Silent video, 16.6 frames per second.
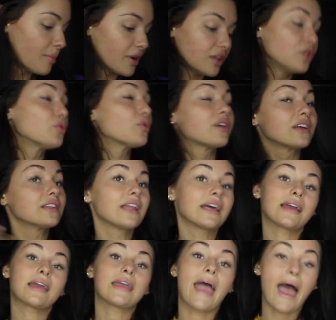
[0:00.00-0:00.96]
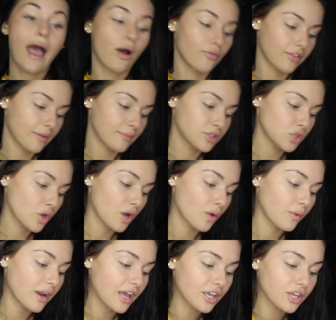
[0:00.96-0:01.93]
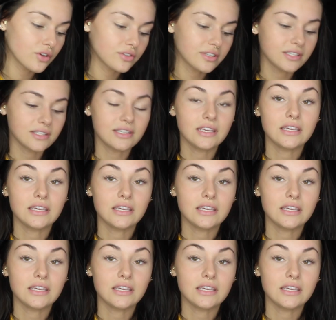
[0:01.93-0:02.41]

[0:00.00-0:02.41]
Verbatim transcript: but you can like count them. So what I use is